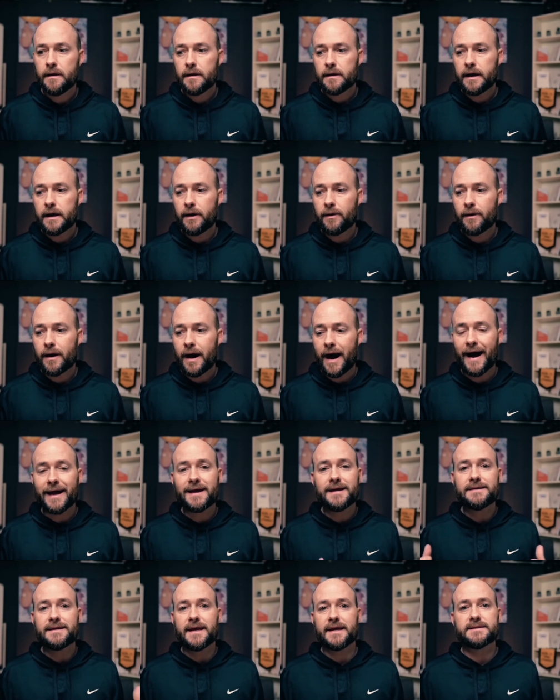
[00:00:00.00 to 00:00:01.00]
Now, I
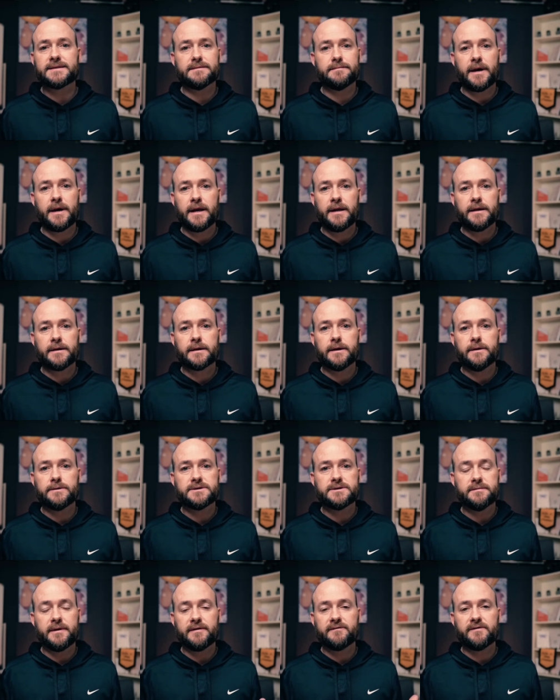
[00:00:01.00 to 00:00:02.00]
could take somebody and
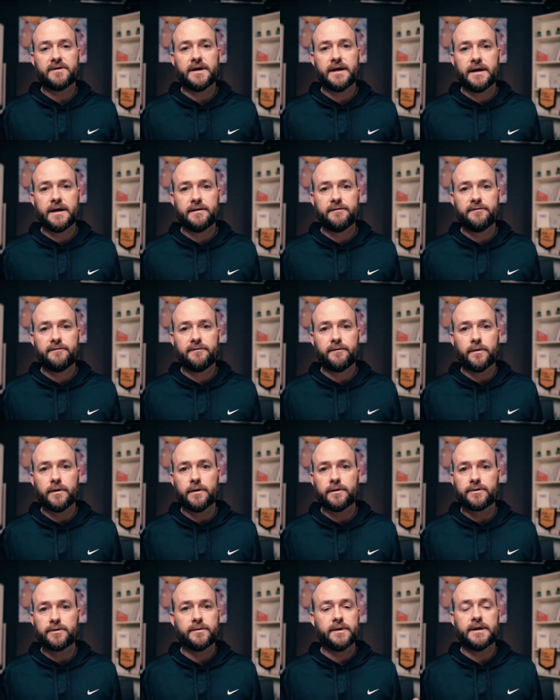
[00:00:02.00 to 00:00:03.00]
coach them every day
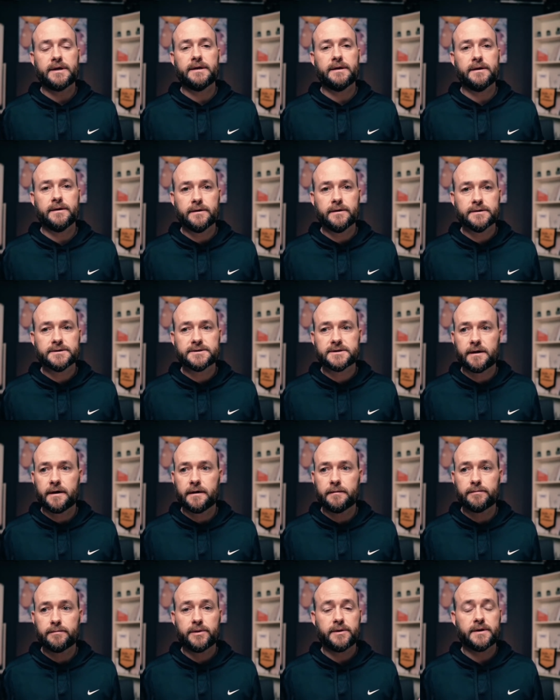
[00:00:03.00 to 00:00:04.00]
for three years
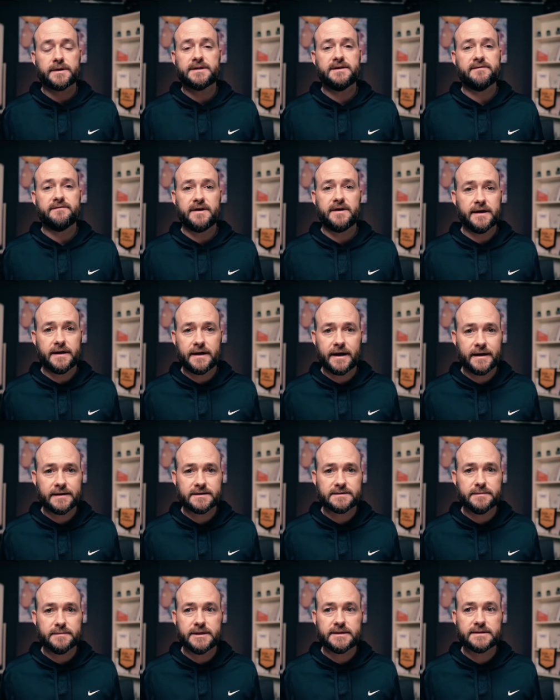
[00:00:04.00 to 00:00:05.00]
on productivity
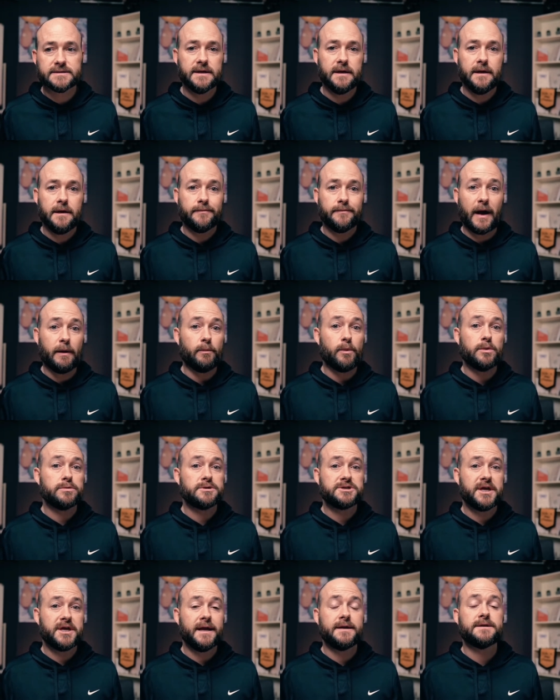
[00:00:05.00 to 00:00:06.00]
enhancements. That won't
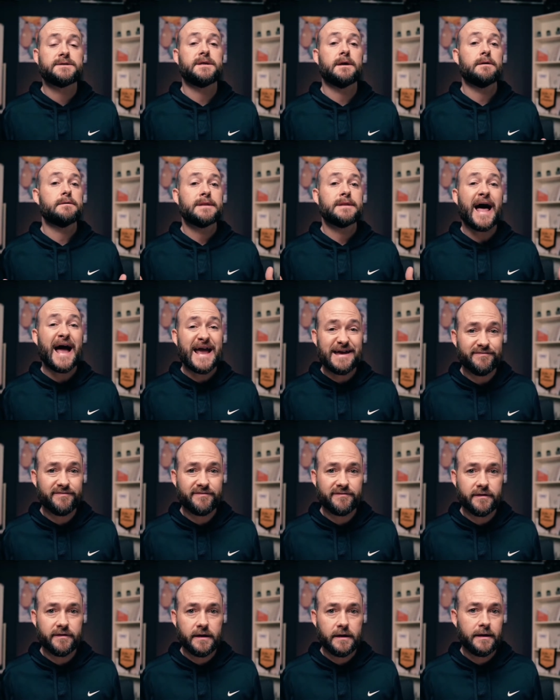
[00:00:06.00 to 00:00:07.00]
change their
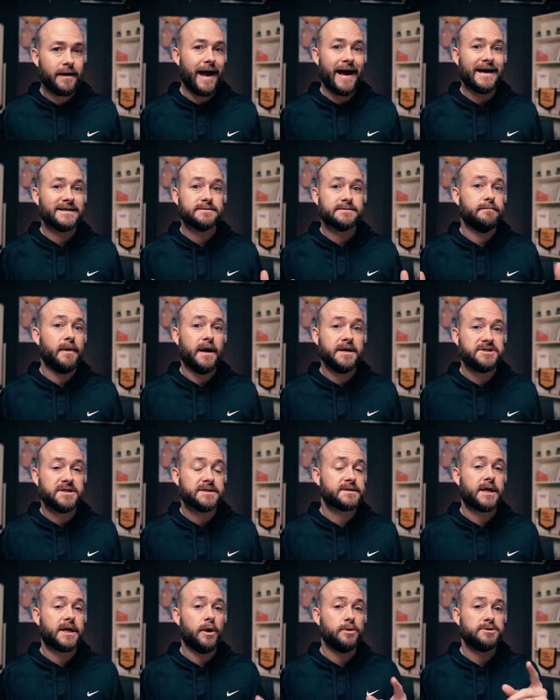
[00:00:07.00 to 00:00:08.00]
life as much
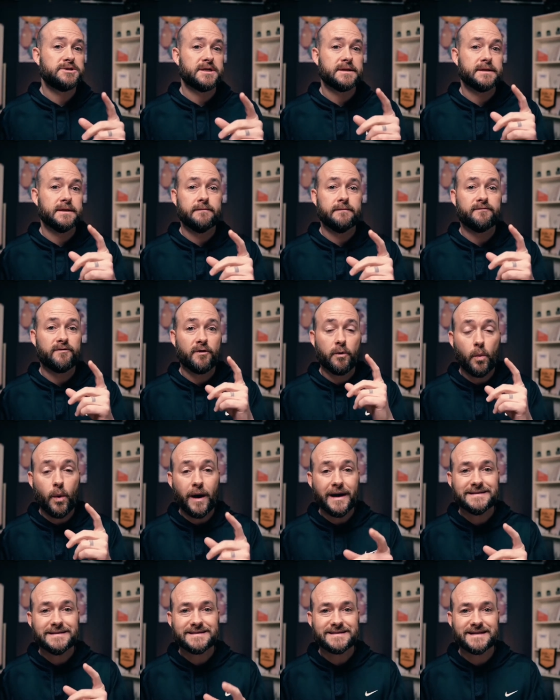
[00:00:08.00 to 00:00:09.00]
as coaching them for
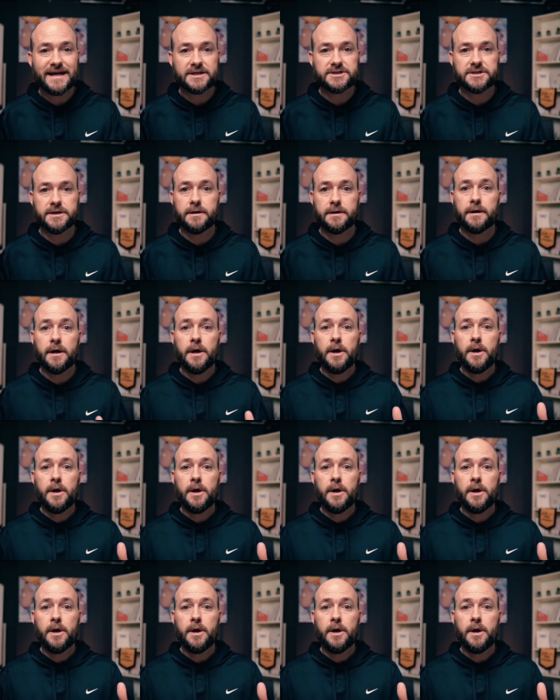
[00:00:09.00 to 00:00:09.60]
one session